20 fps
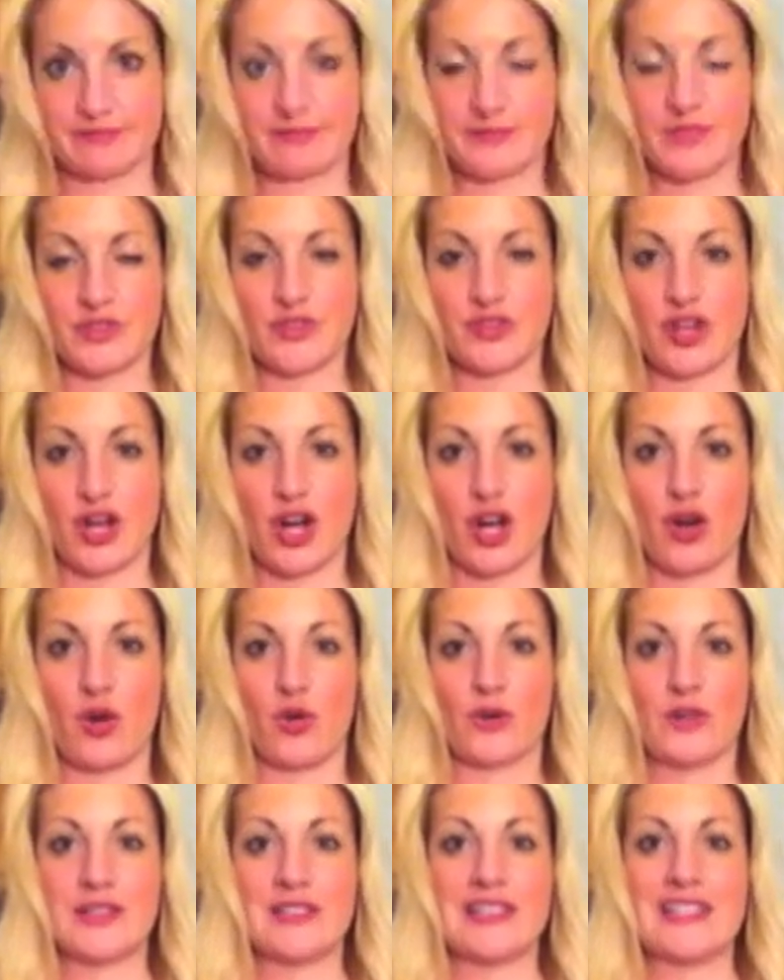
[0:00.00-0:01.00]

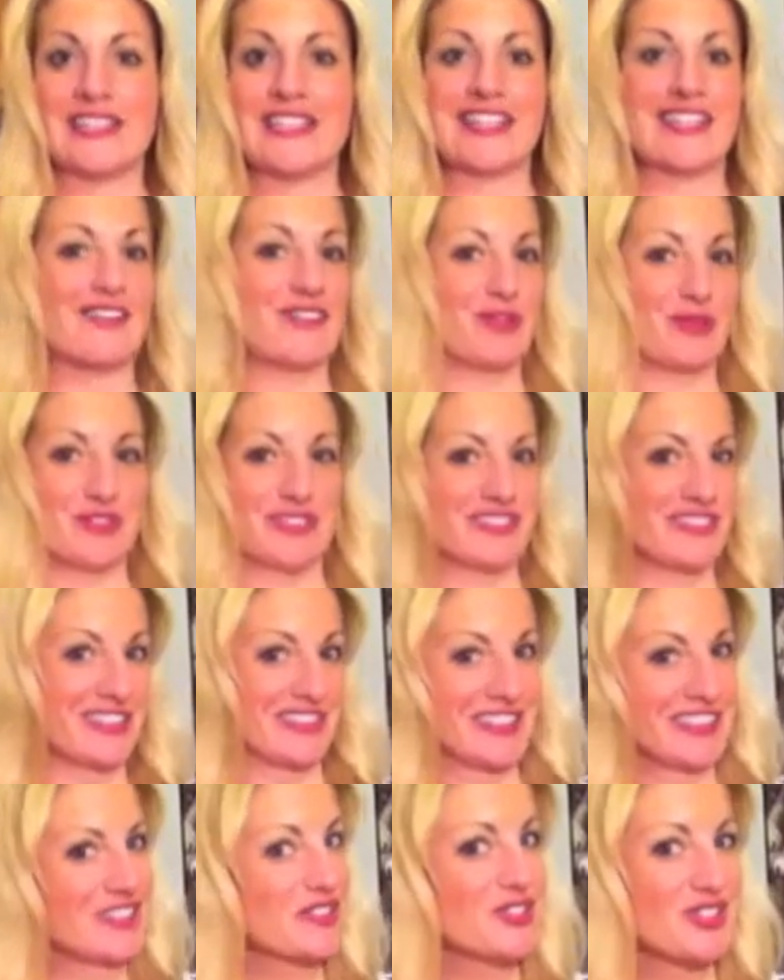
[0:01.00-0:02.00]
So even though it's
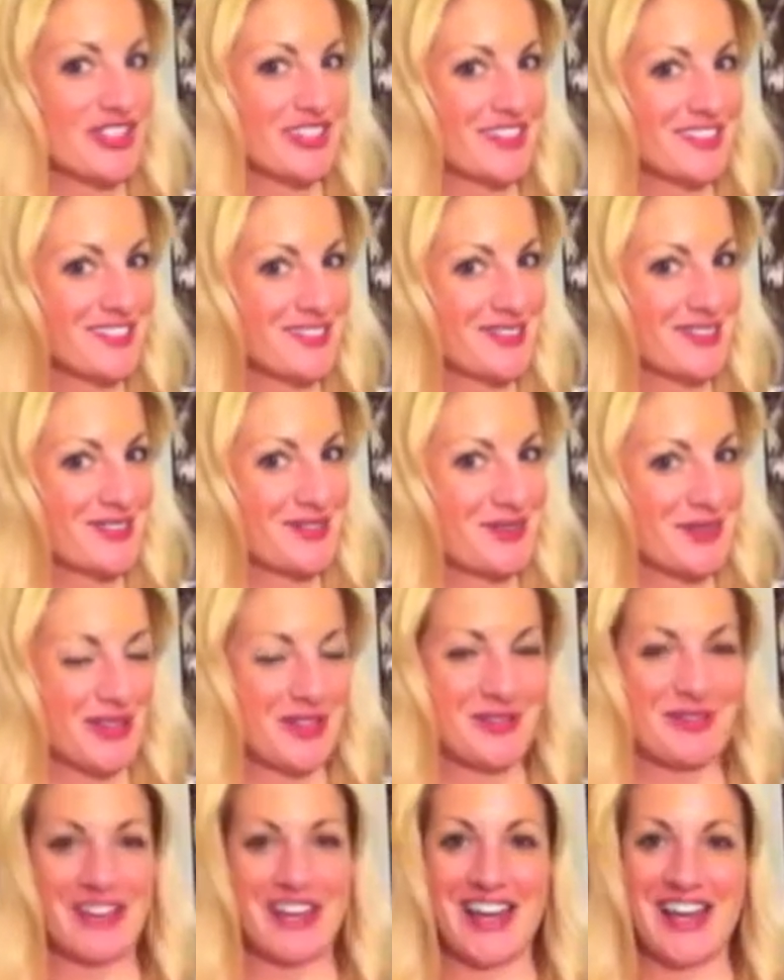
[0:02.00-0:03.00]
delicious when
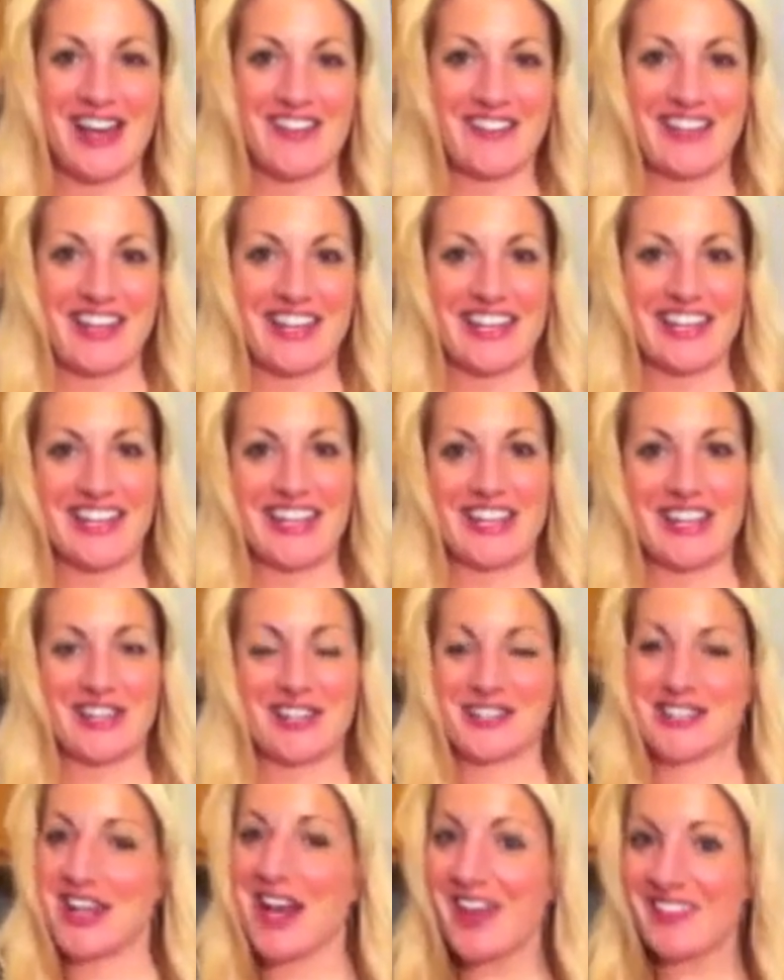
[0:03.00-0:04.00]
we have it in our
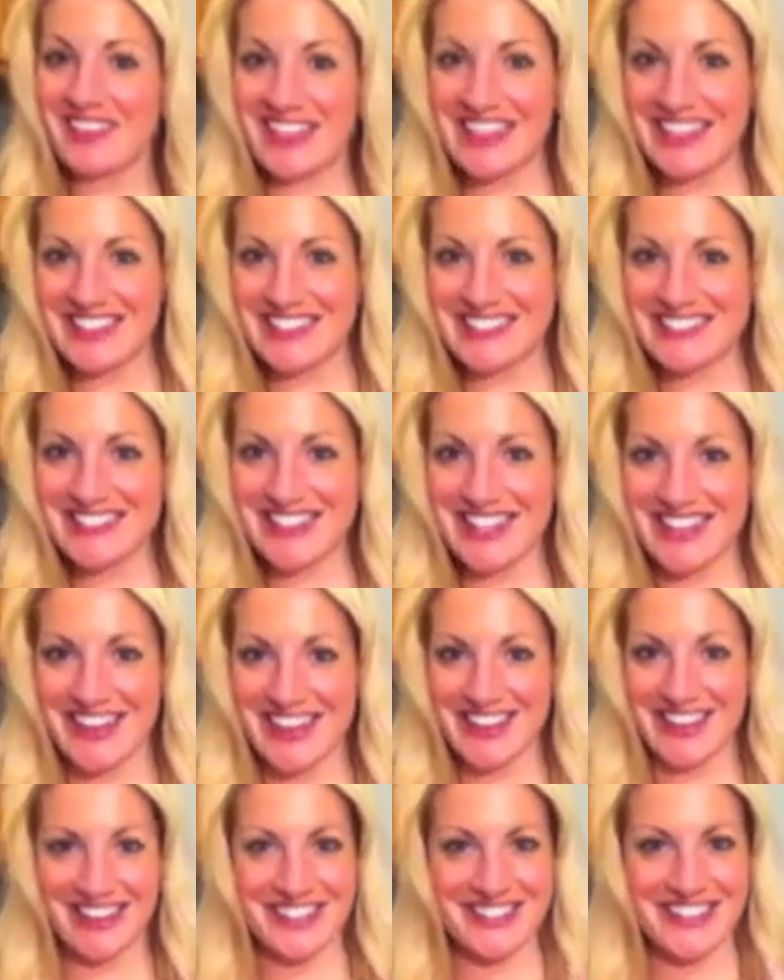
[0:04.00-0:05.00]
tummies and
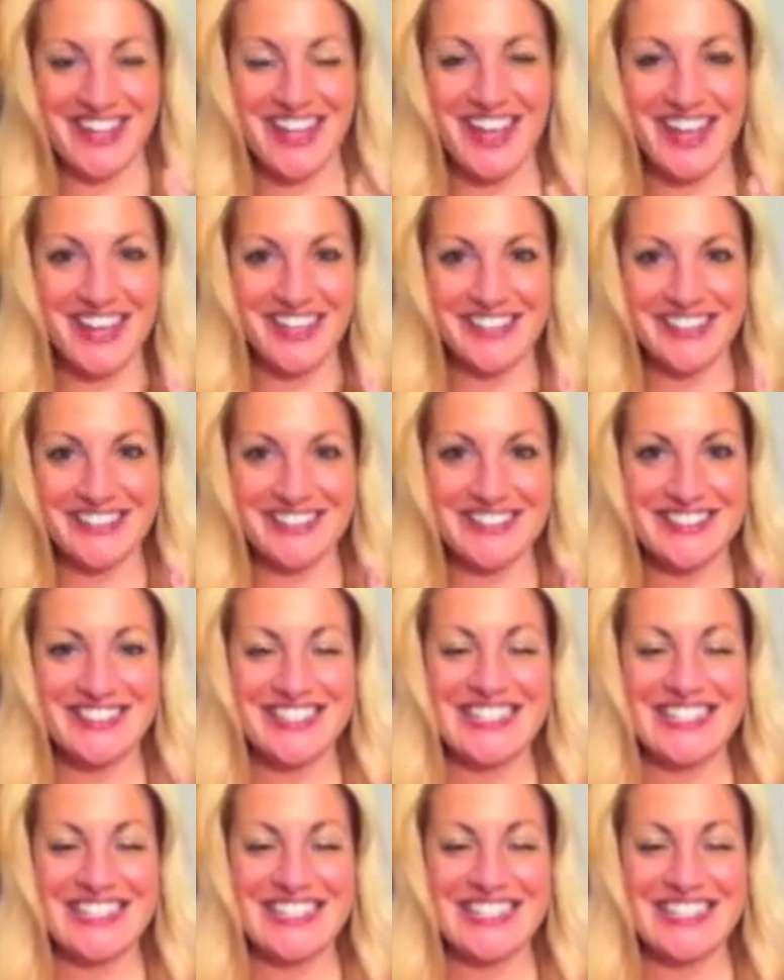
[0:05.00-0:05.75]
on our tongues,